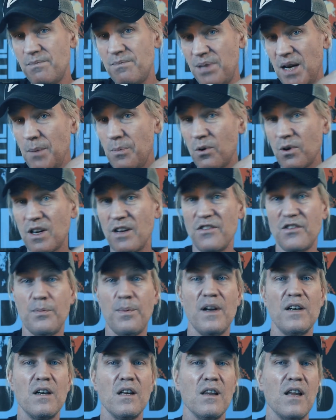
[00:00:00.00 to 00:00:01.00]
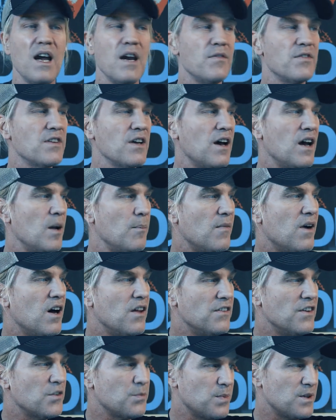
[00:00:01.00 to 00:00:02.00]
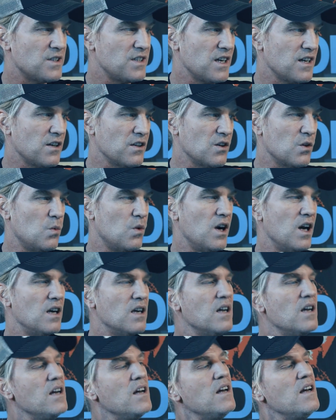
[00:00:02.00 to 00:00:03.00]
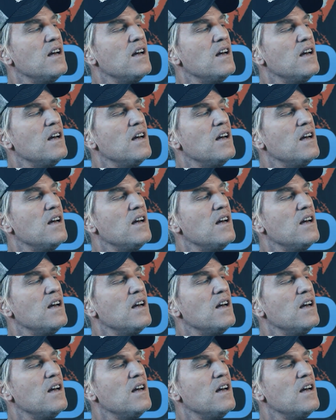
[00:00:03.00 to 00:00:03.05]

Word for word: People can spend a lifetime on this particular one.